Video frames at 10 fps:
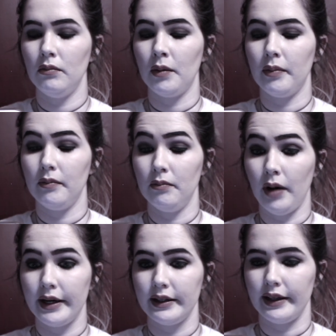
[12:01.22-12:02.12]
my
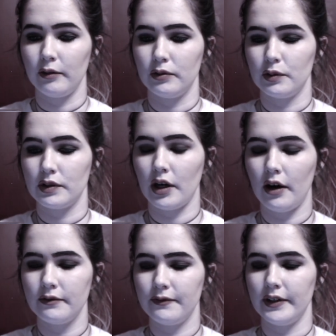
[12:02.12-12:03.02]
body language was
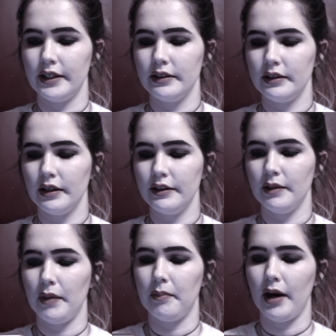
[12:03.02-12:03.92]
confident
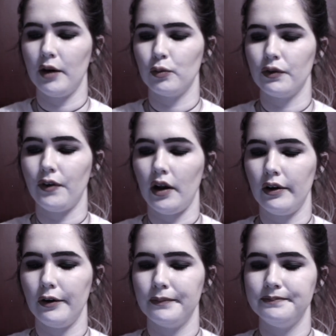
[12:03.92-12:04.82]
that my mind would
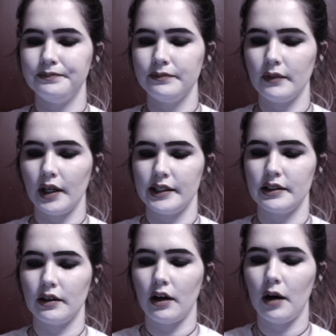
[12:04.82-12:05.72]
follow. As
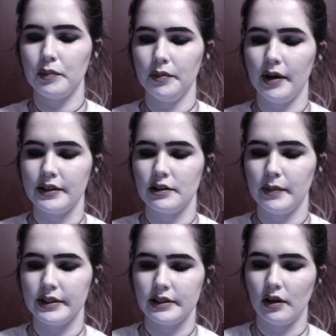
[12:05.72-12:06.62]
a compromise
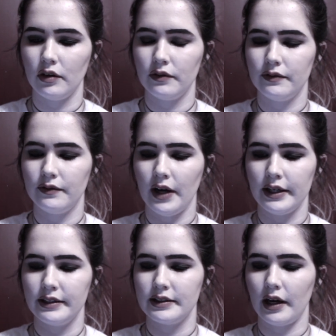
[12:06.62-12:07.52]
to myself,
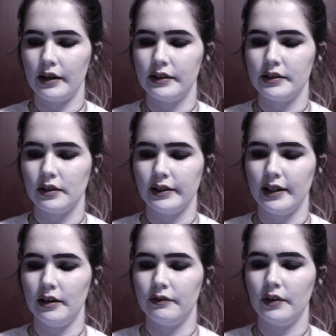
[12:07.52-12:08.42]
I decided to
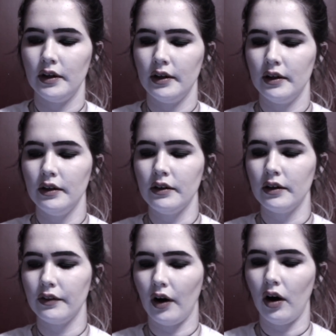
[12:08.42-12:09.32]
leave
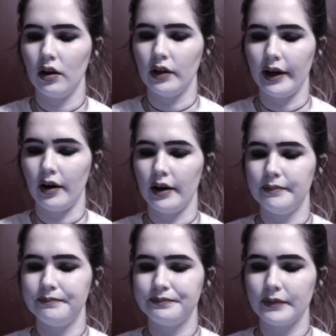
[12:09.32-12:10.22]
the hall light
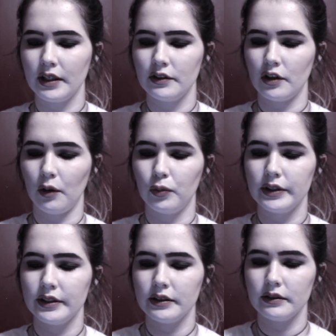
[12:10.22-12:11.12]
on, so I
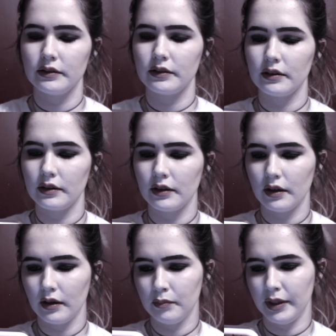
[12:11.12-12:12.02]
wouldn't
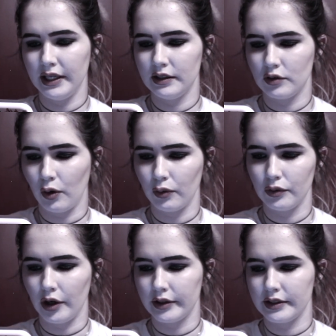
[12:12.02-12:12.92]
be in
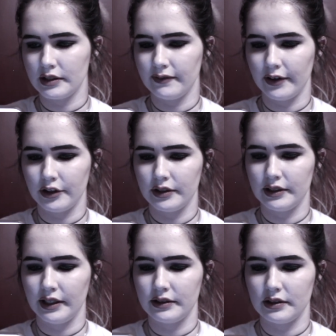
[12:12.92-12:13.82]
total darkness if I
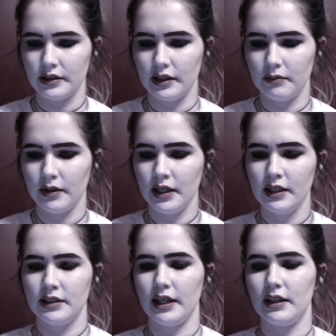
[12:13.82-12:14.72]
couldn't get to sleep.
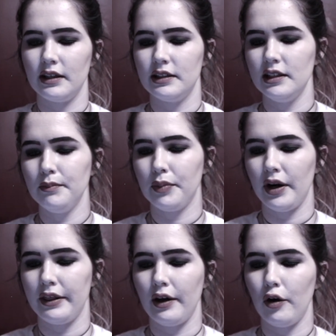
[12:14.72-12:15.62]
Taking a deep
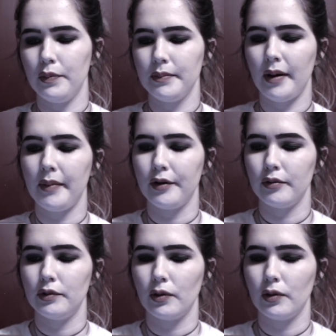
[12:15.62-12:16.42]
breath, I opened my bedroom